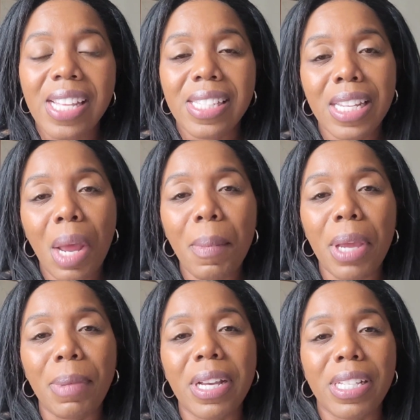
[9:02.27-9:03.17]
Then I
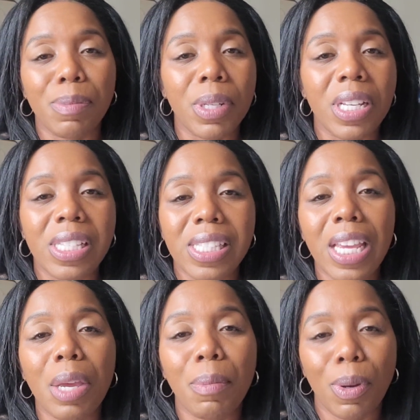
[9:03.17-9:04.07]
made my husband a
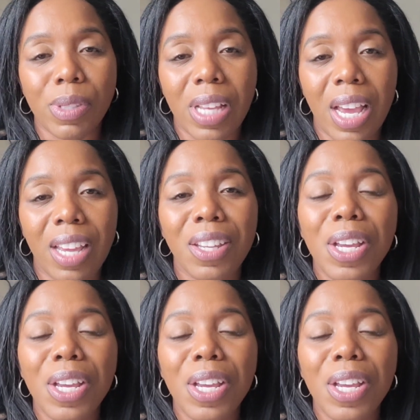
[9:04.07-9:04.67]
second bow tie